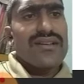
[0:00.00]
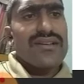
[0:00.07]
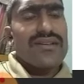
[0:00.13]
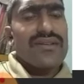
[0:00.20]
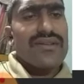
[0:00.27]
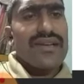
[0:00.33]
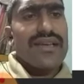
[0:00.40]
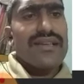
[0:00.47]

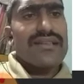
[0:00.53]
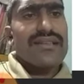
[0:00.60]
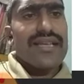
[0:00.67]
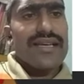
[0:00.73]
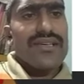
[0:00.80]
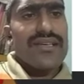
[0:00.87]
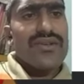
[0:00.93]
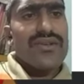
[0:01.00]
Okay,
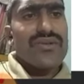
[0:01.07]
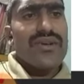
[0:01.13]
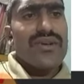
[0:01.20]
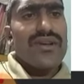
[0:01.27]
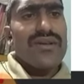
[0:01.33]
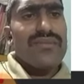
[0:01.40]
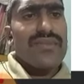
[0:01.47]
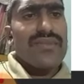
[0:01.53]
thank you.
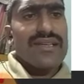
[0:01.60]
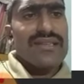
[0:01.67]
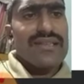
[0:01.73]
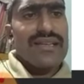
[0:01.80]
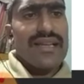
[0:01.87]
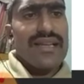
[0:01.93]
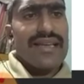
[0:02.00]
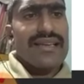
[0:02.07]
Please
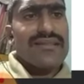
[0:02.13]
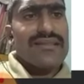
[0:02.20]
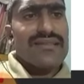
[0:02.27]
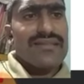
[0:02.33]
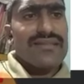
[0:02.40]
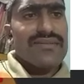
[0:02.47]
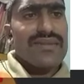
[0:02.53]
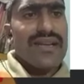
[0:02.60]
like and
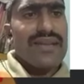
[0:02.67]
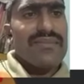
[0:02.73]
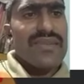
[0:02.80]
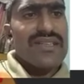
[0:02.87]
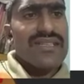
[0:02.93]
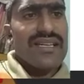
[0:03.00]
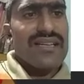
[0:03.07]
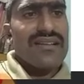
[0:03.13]
subscribe my
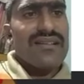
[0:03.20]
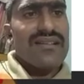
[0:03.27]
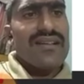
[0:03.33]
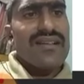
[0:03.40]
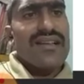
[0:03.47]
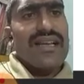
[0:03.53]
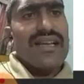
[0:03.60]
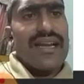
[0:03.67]
channel,
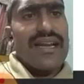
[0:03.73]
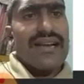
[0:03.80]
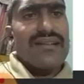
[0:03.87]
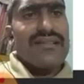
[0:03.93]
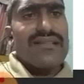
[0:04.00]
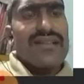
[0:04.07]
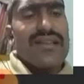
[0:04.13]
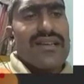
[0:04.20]
and
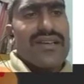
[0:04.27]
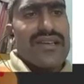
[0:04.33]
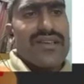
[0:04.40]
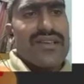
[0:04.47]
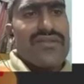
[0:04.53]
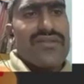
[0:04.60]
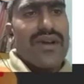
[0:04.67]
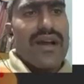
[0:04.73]

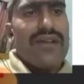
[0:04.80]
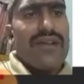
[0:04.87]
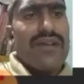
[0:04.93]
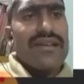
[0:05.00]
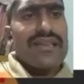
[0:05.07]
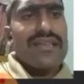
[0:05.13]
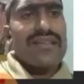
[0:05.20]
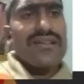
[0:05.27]
if you have
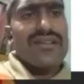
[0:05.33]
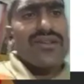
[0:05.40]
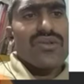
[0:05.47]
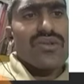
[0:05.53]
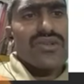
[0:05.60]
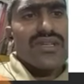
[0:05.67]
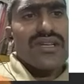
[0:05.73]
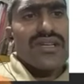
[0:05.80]
any
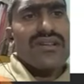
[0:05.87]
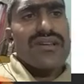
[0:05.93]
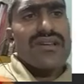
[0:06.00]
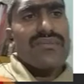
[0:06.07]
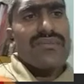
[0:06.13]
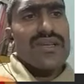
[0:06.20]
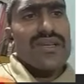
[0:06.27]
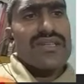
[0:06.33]
question,
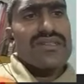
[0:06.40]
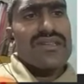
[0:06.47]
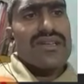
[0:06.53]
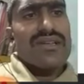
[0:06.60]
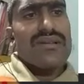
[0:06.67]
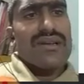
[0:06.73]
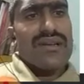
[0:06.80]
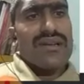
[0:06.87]
please
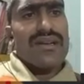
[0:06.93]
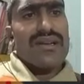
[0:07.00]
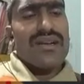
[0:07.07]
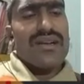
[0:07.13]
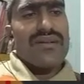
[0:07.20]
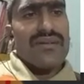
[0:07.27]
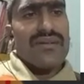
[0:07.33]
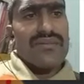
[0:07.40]

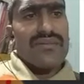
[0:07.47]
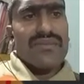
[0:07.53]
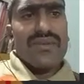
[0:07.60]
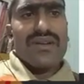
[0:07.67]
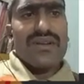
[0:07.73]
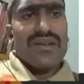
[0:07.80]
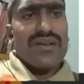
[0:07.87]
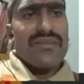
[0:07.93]

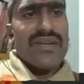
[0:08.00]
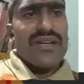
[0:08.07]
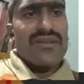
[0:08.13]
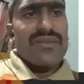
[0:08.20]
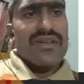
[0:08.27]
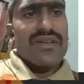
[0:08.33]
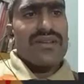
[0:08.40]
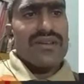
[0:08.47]
comment
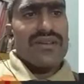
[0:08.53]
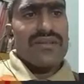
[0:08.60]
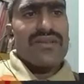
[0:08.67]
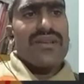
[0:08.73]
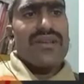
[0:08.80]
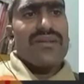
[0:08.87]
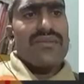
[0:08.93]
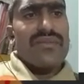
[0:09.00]
me,
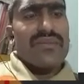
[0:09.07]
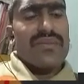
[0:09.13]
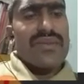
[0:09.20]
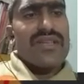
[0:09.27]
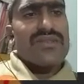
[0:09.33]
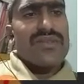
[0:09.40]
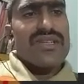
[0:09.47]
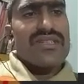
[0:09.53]

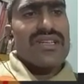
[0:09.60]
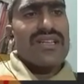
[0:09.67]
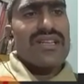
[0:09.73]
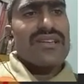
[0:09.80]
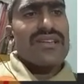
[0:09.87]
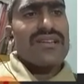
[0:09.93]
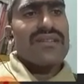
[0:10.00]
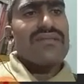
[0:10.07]
please mention it
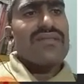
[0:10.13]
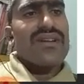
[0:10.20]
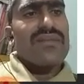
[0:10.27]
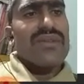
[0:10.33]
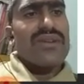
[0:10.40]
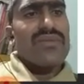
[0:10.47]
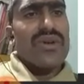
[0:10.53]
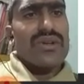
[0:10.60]
in
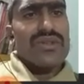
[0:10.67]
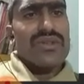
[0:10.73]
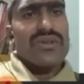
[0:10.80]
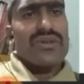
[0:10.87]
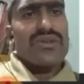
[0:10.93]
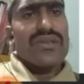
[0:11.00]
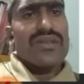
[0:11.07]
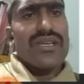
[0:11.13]
comment box.
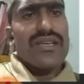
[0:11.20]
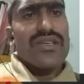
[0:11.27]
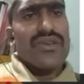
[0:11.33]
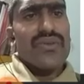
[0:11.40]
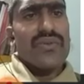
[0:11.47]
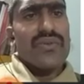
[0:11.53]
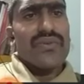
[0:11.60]
Thank you.